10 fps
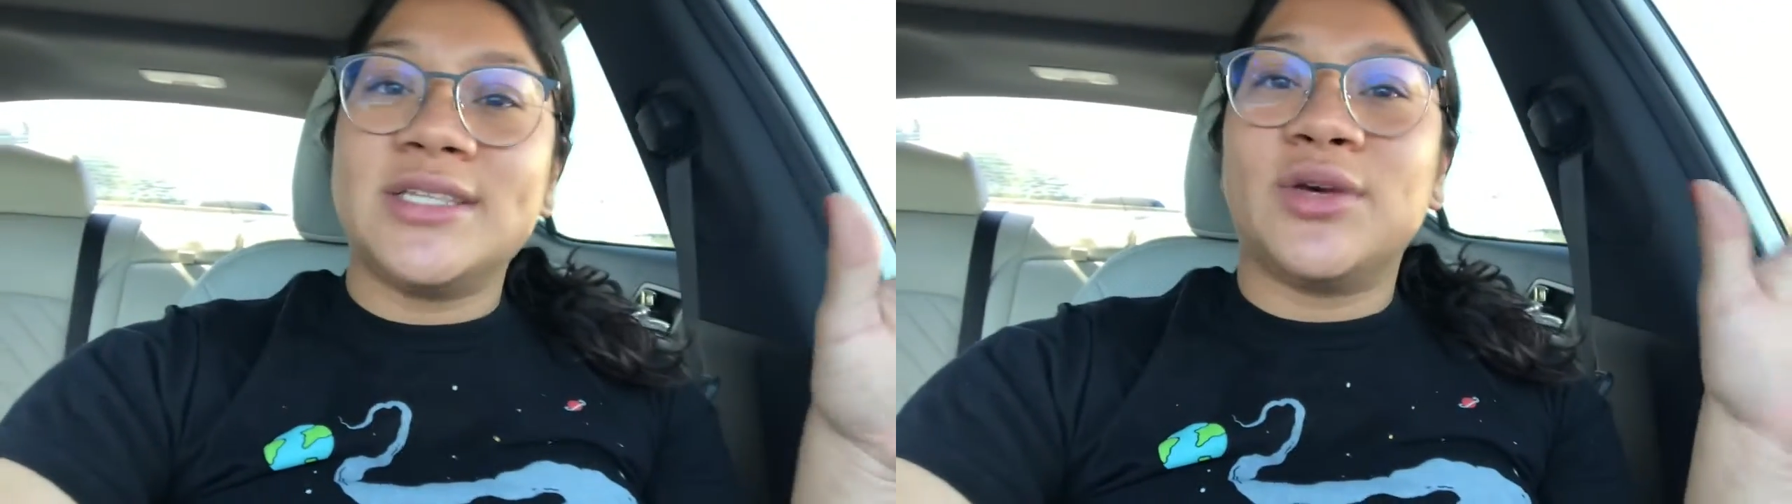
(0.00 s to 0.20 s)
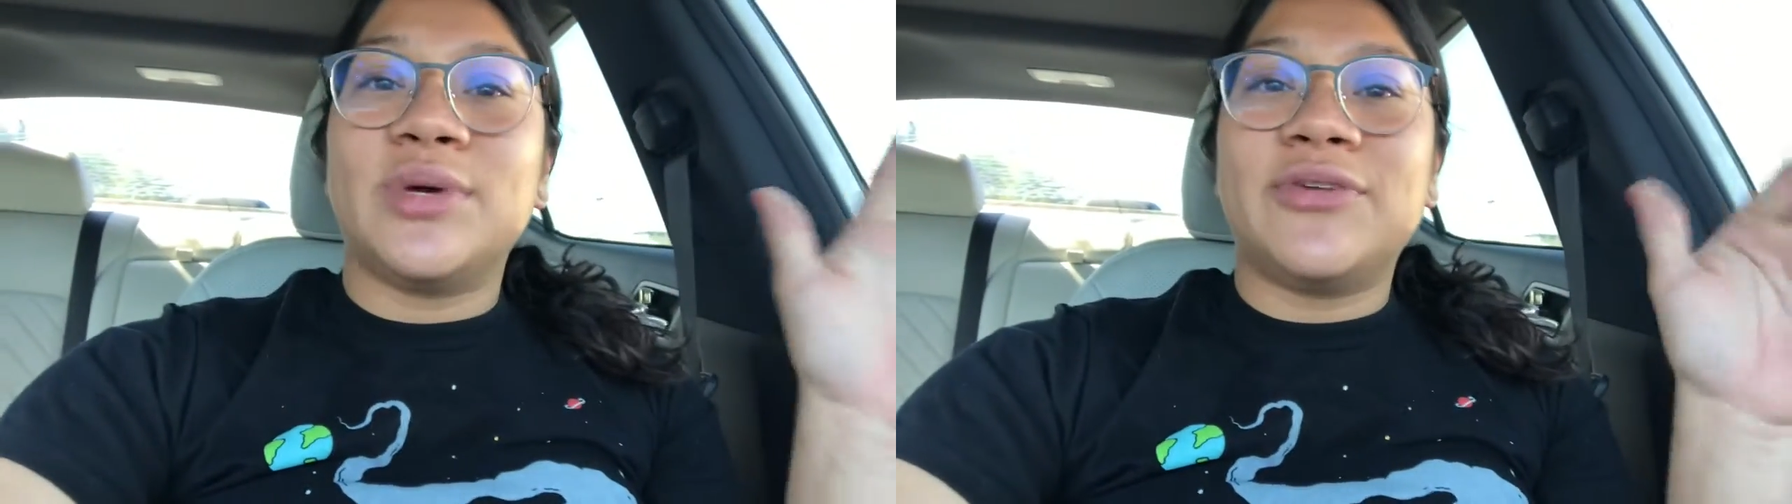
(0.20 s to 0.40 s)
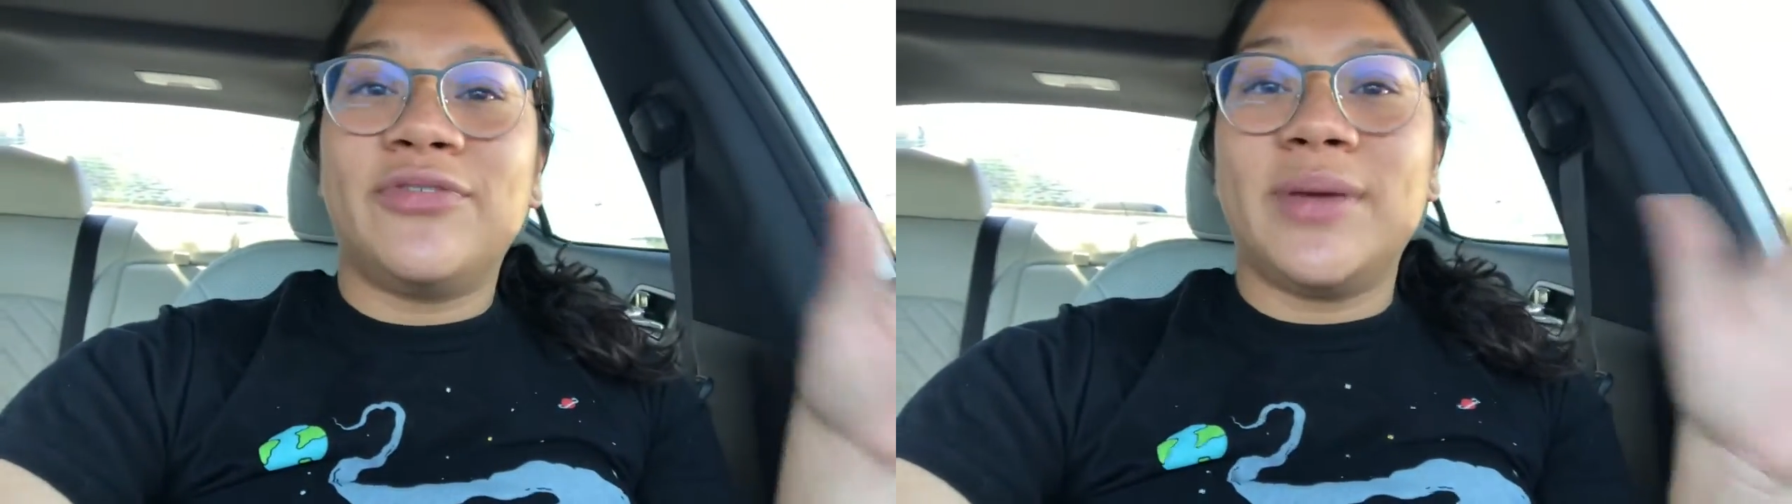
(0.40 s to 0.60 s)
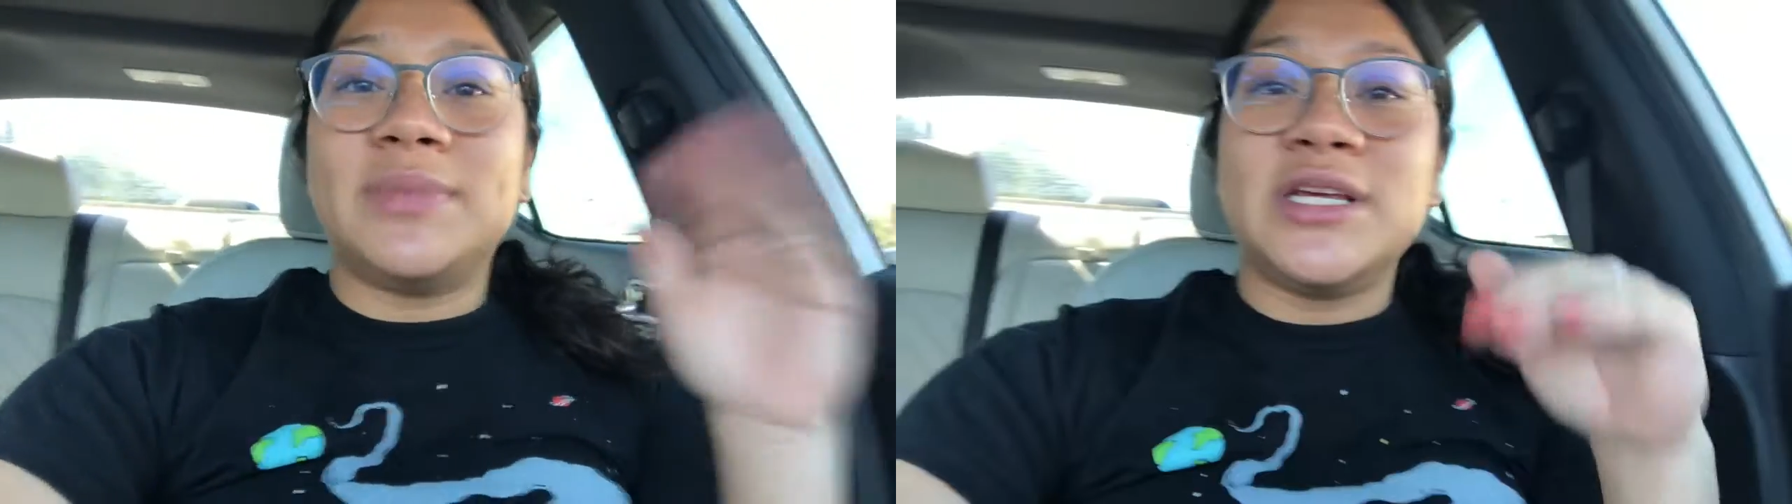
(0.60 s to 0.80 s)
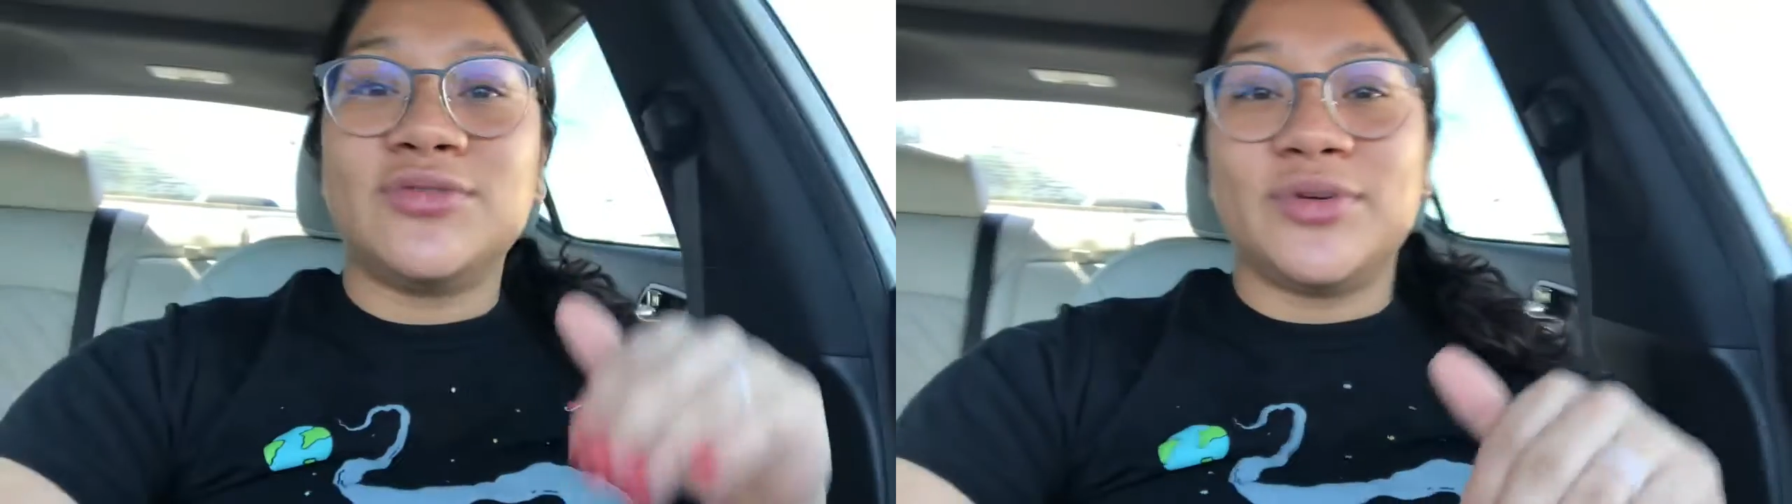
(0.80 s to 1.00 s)
so we flipped
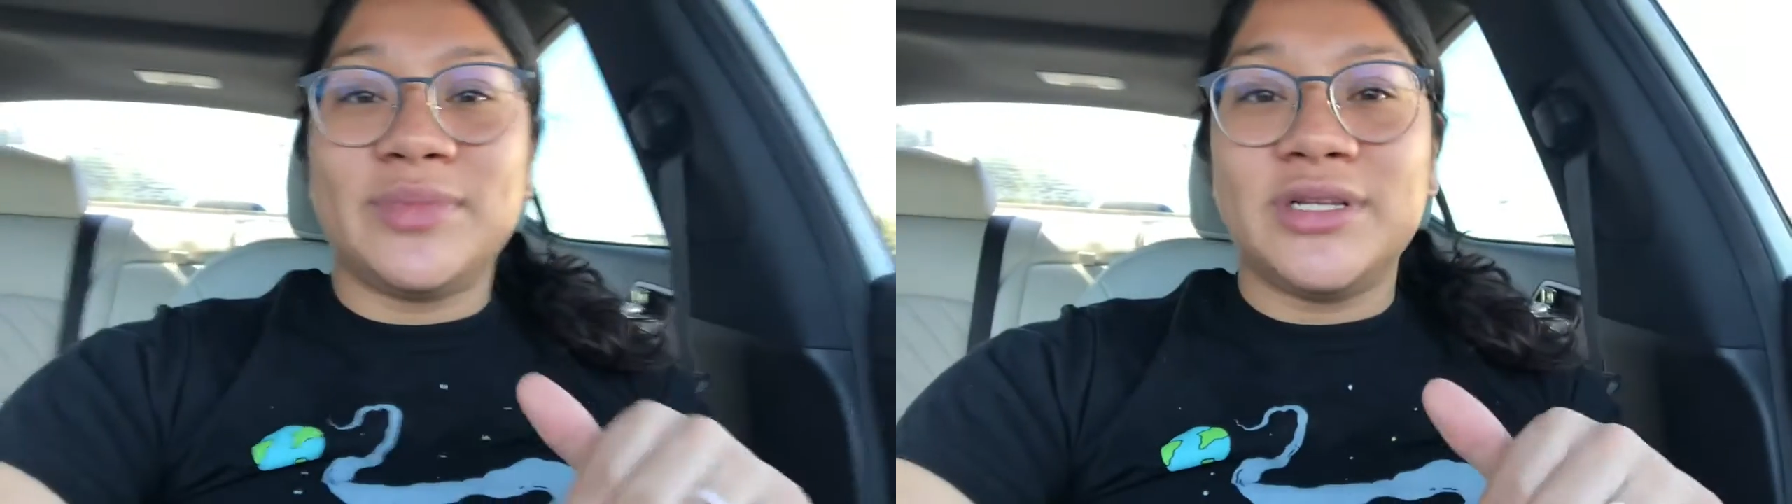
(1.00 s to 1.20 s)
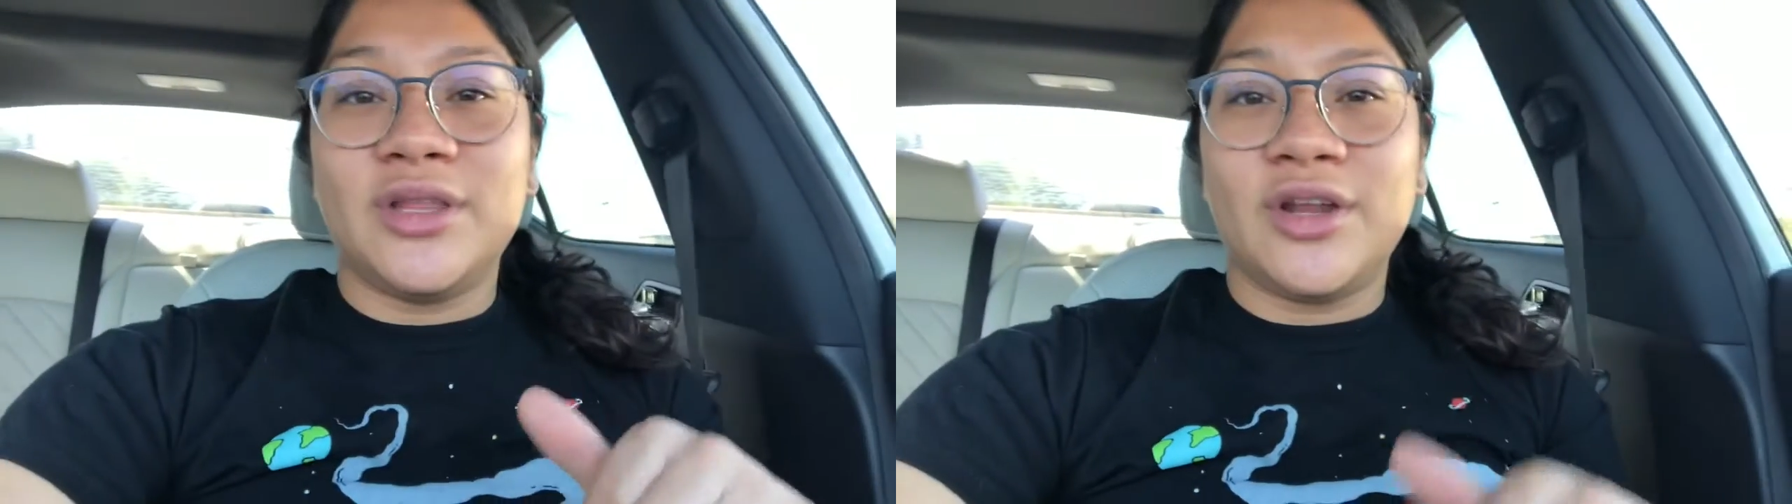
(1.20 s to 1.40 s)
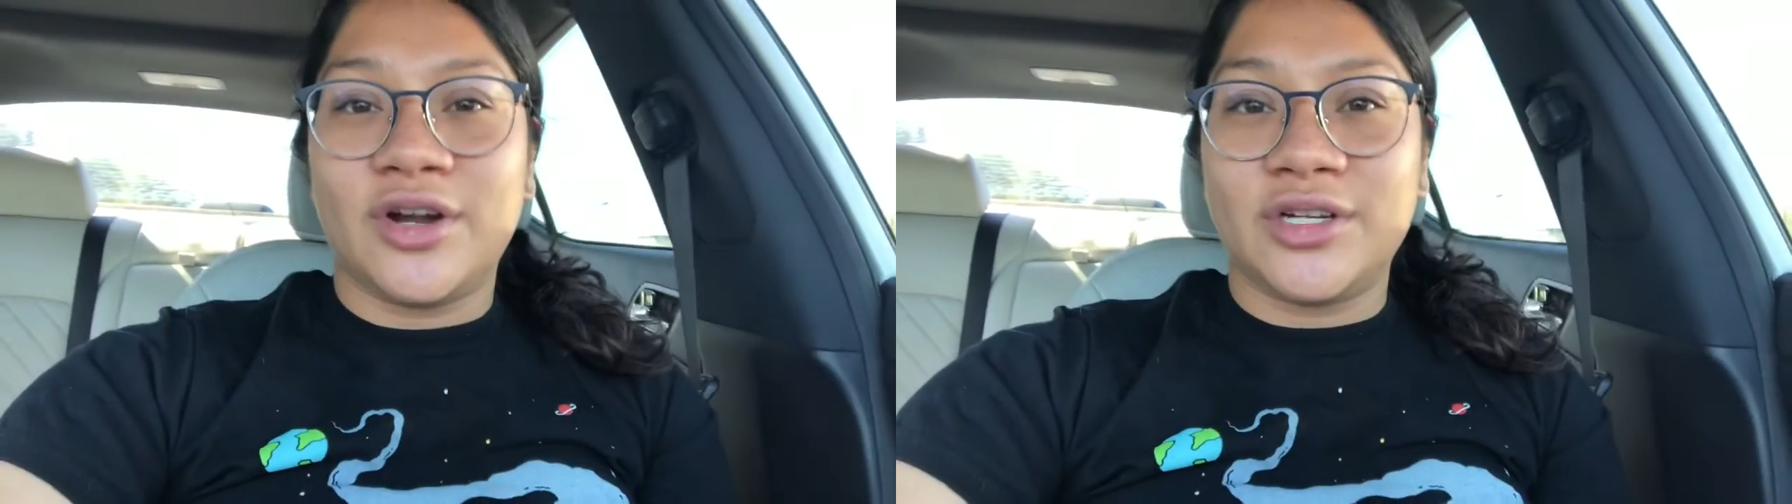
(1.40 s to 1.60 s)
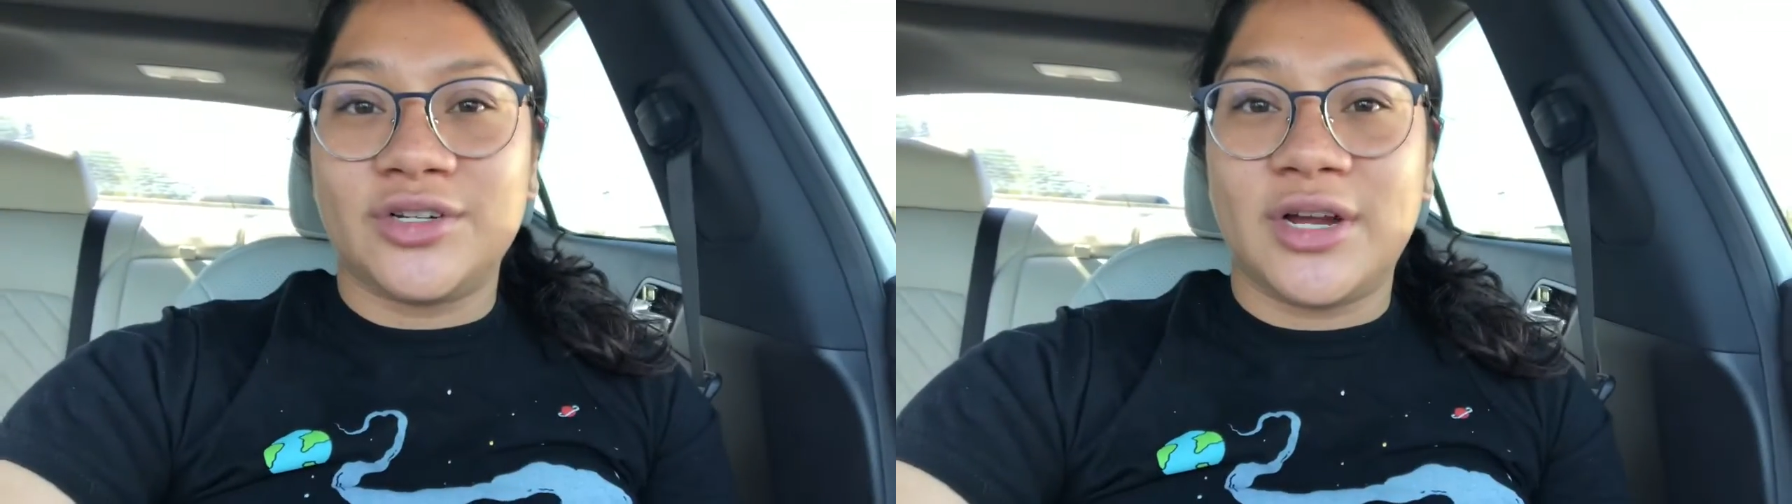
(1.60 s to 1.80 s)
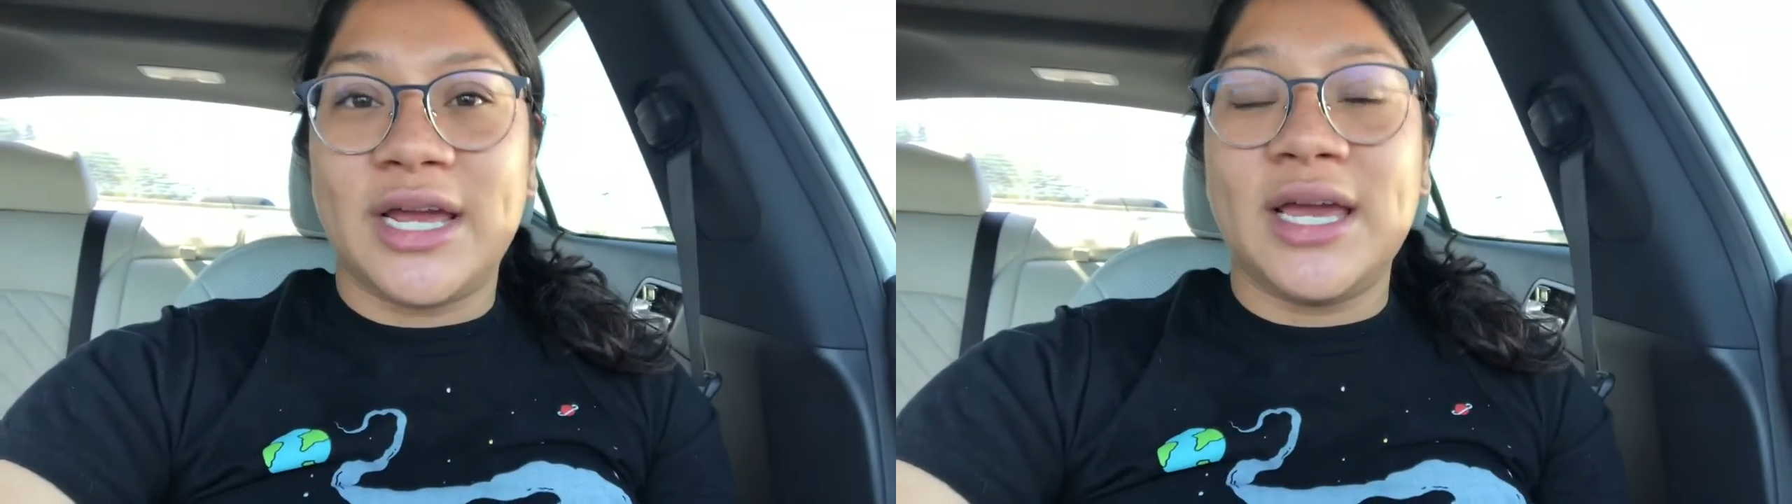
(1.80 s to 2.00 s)
his room into the
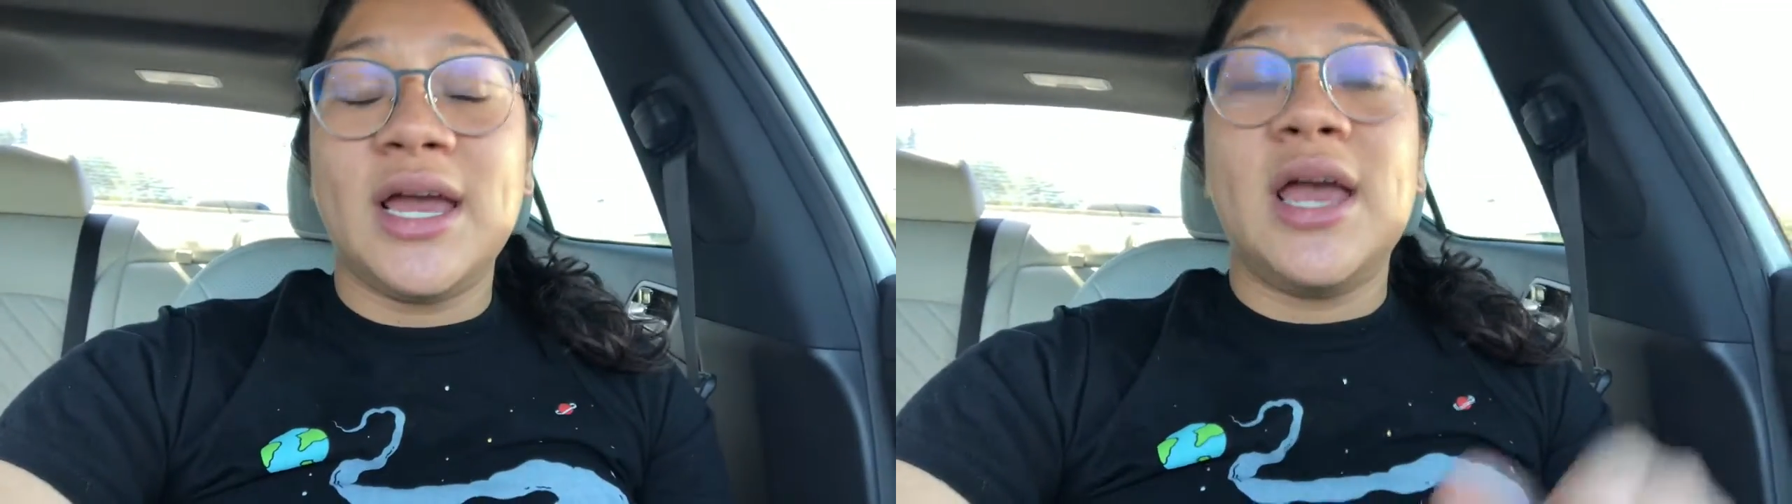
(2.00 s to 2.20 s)
nursery.